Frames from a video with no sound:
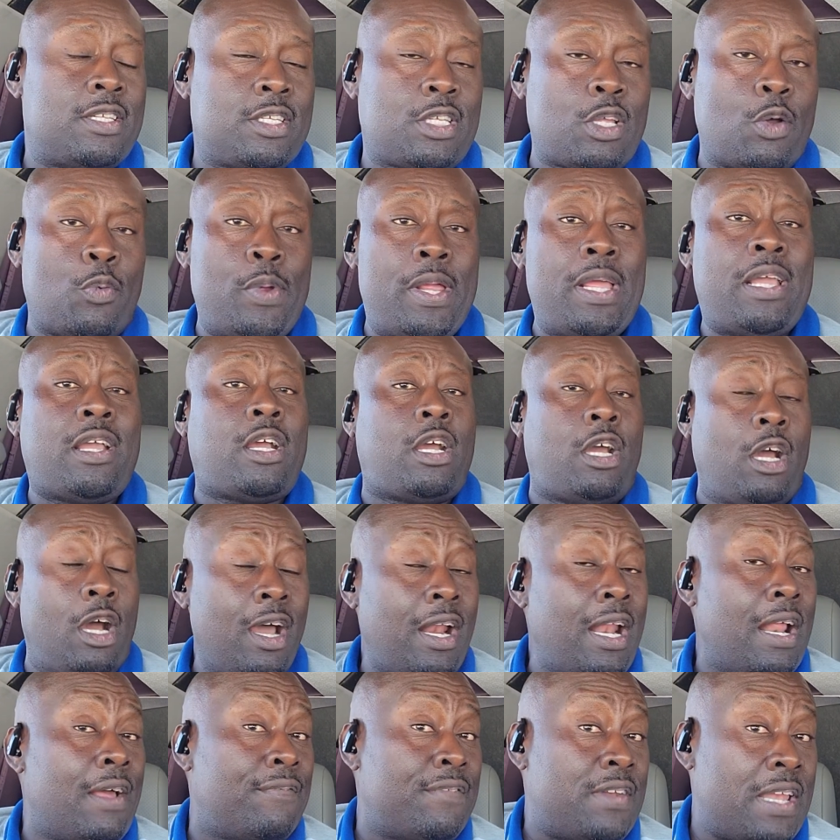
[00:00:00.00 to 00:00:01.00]
So we could
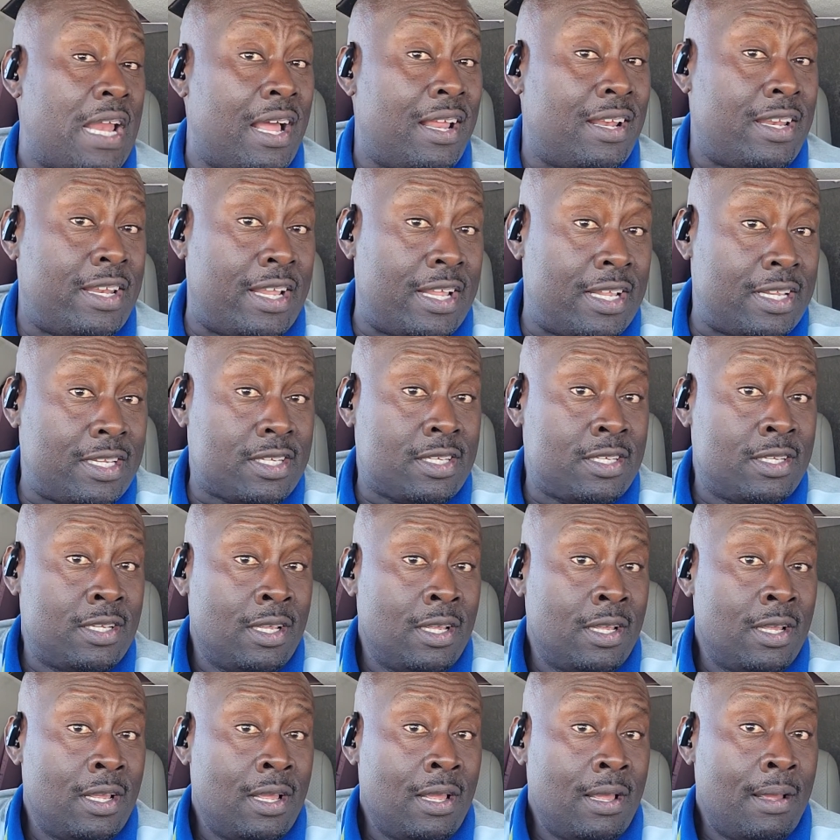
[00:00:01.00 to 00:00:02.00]
have done this,
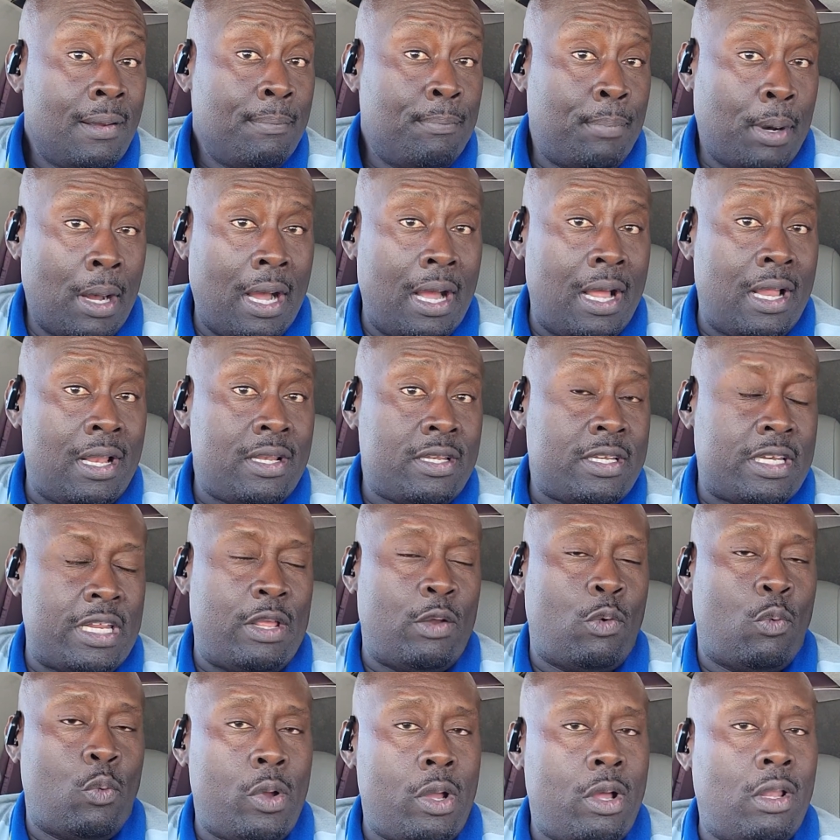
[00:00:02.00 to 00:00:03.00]
but the
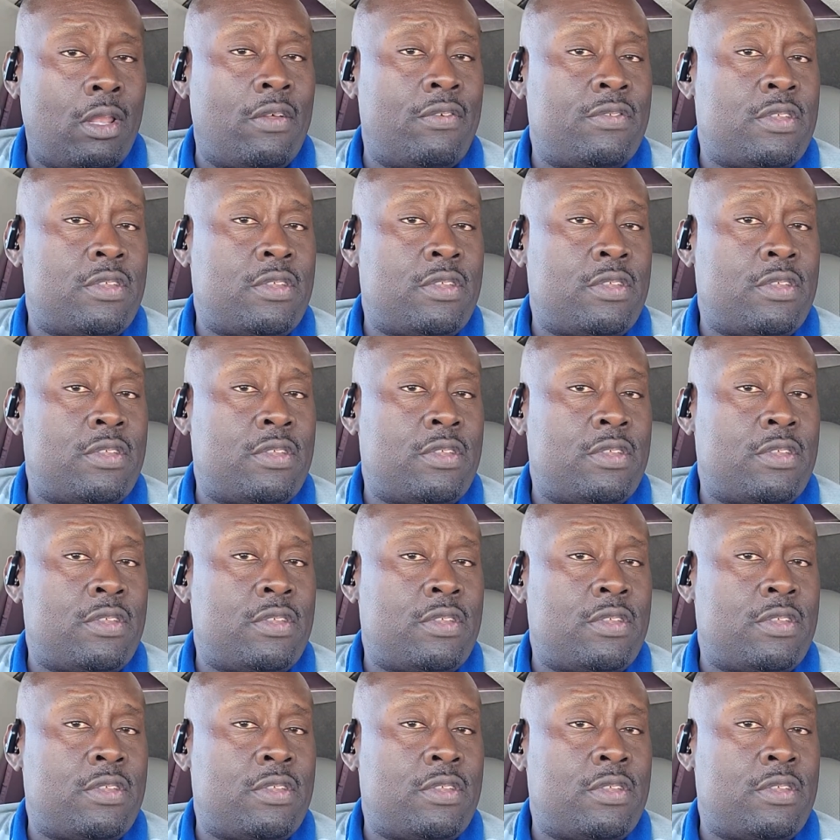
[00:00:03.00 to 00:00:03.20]
will of